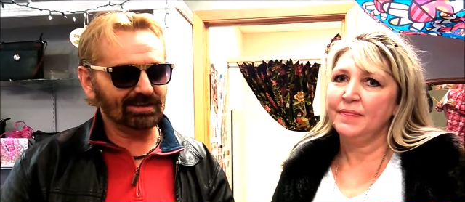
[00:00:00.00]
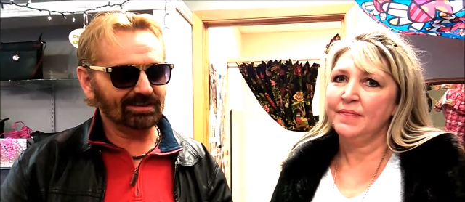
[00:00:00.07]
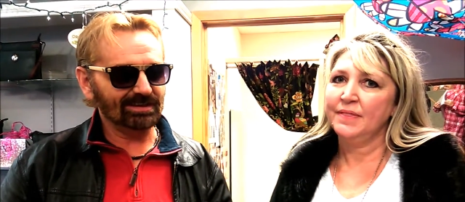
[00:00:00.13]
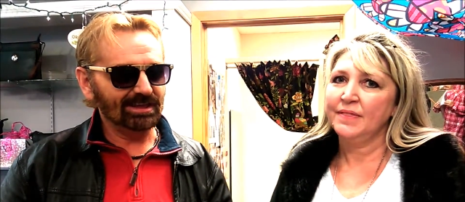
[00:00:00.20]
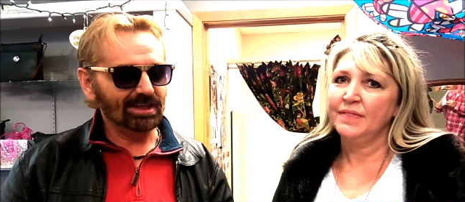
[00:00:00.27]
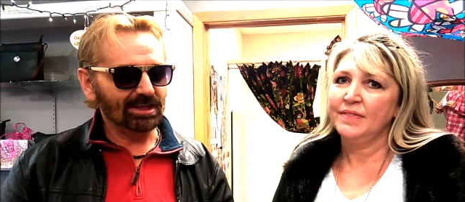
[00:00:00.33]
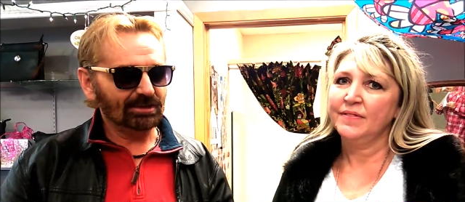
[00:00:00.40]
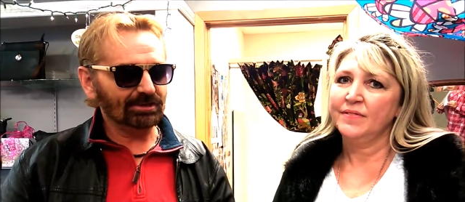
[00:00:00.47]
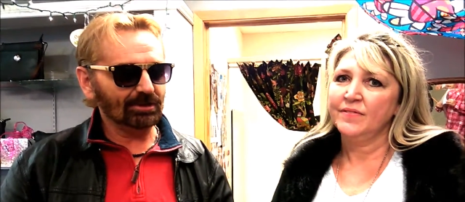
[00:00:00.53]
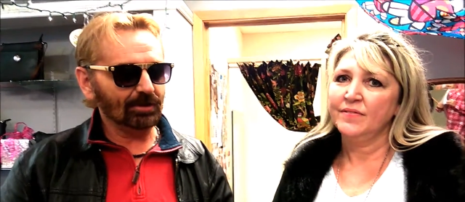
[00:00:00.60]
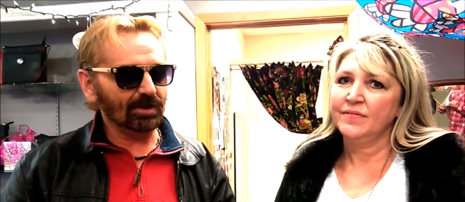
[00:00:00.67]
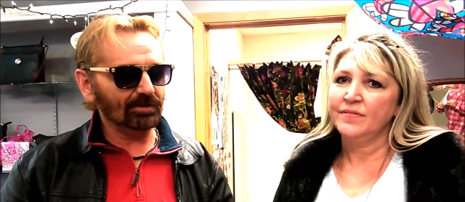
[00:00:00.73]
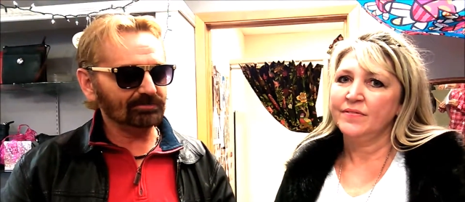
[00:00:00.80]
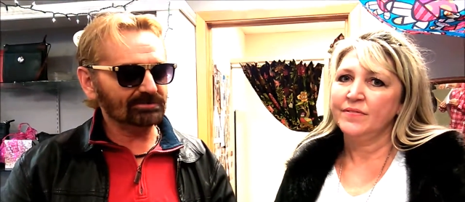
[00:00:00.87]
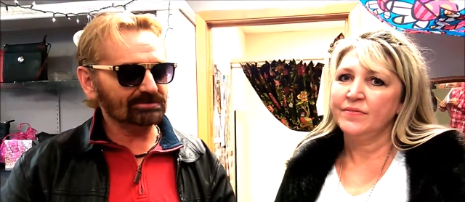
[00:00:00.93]
Speaker 1: Uh,
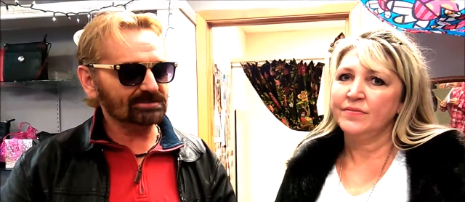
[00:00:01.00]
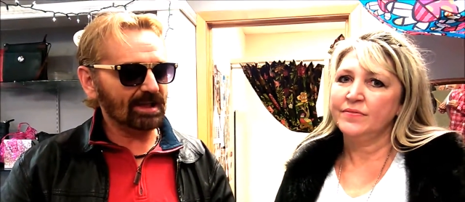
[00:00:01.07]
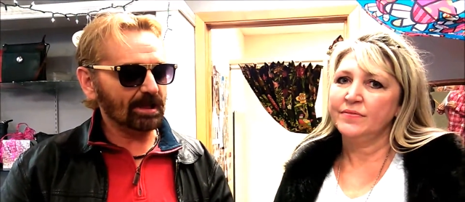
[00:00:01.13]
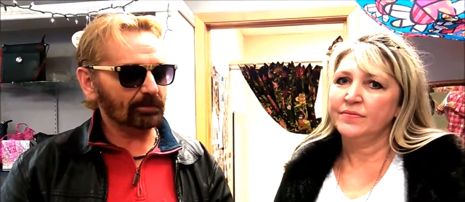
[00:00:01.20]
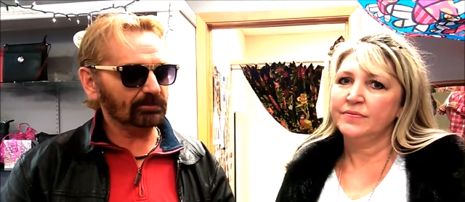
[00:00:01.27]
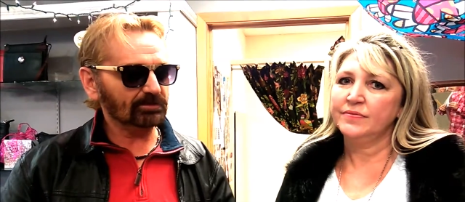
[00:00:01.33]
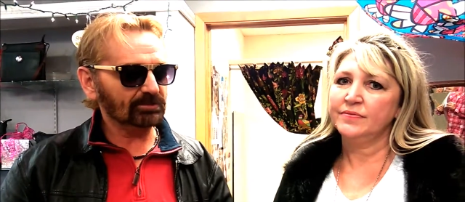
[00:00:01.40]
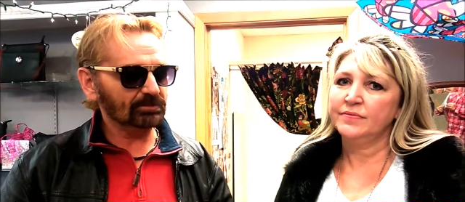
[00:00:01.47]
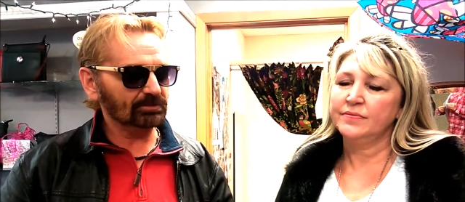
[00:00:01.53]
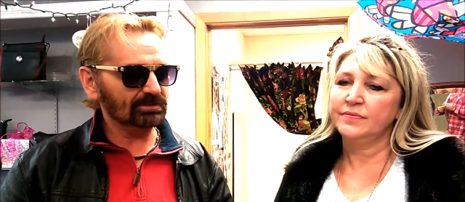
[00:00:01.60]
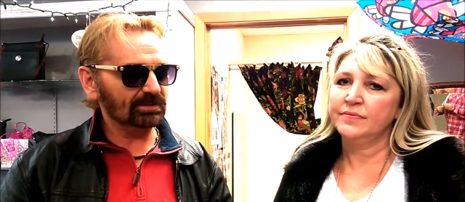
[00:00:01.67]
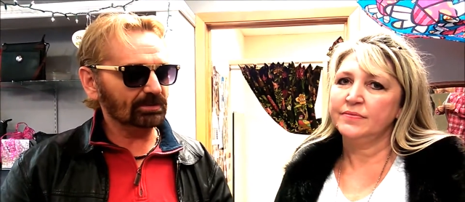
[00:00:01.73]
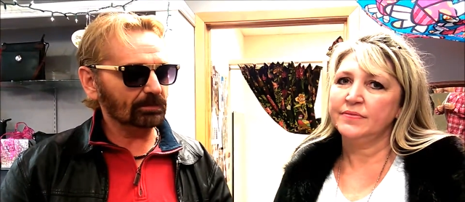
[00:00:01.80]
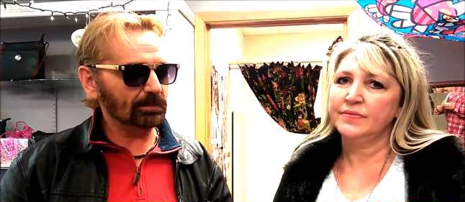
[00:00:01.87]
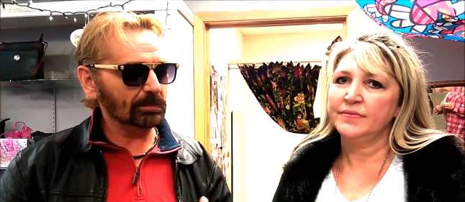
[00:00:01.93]
you know, oftentimes
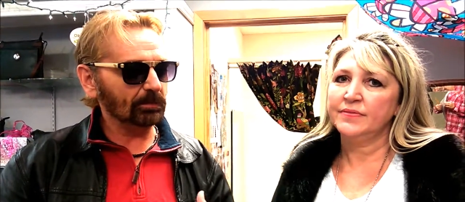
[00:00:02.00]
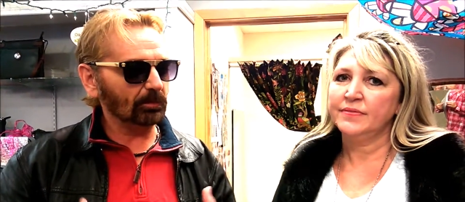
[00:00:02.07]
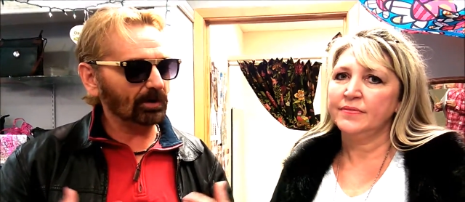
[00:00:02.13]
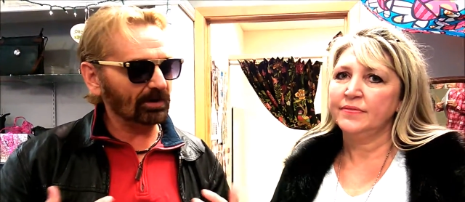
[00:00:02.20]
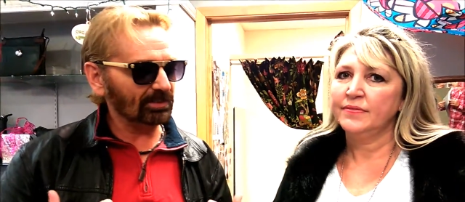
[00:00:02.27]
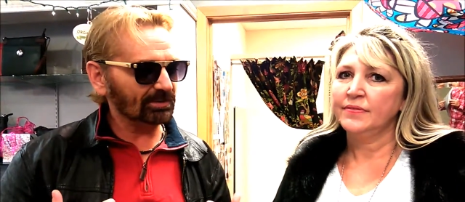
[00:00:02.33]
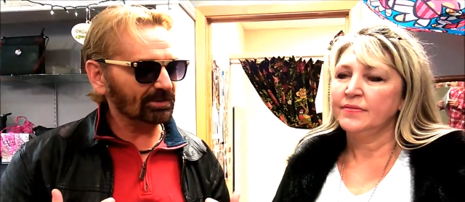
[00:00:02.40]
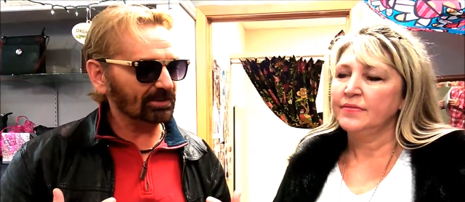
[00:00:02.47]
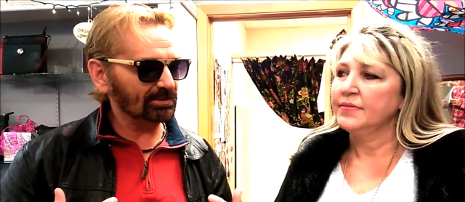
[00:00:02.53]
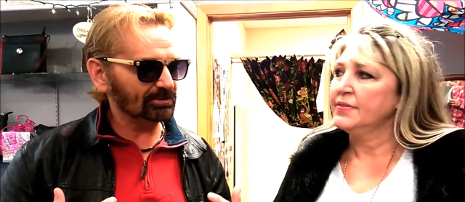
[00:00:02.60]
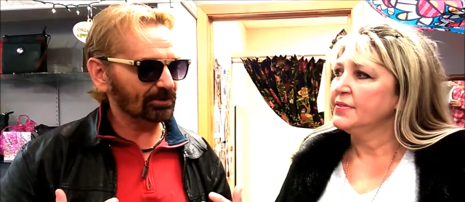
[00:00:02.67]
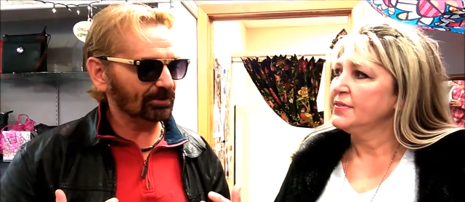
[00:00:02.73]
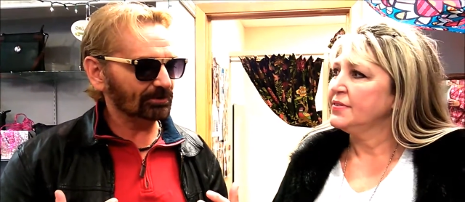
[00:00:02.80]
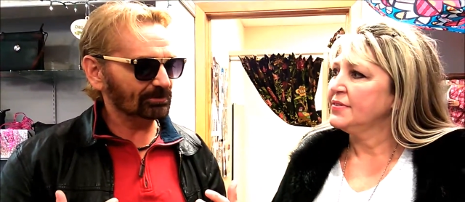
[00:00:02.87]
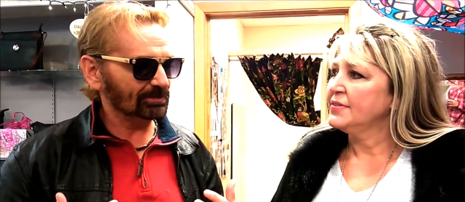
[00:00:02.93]
you see the people wearing the
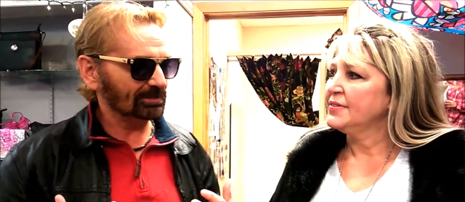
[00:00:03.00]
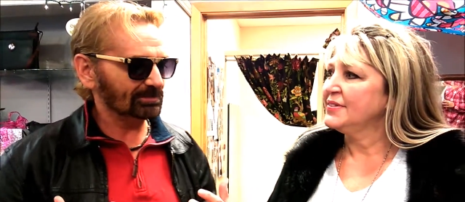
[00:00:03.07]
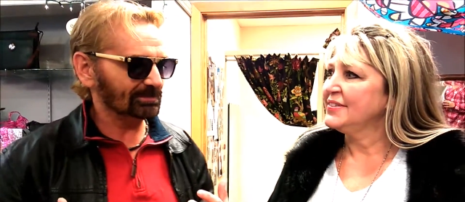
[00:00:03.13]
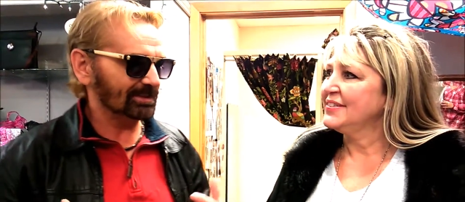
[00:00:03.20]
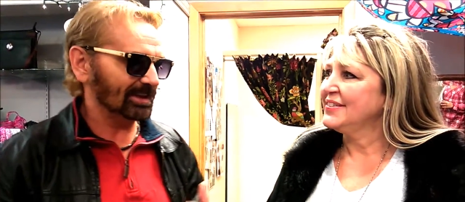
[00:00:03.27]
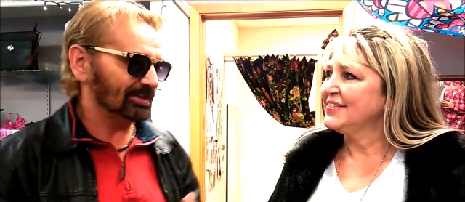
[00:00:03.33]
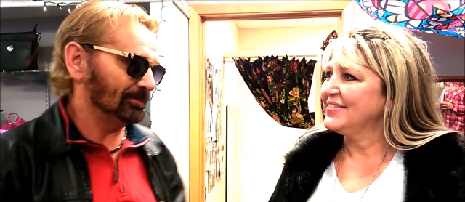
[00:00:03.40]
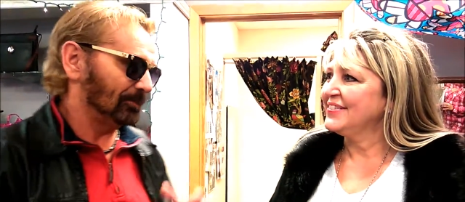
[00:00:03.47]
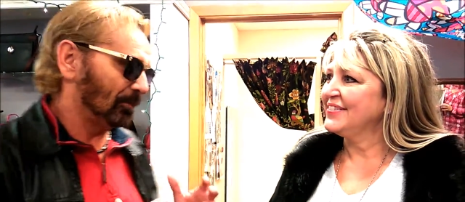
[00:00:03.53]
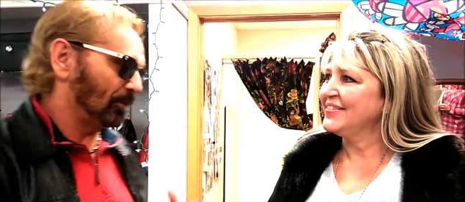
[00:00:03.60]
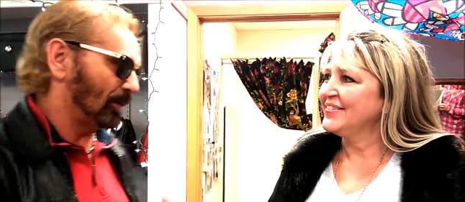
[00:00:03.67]
t-shirts that say,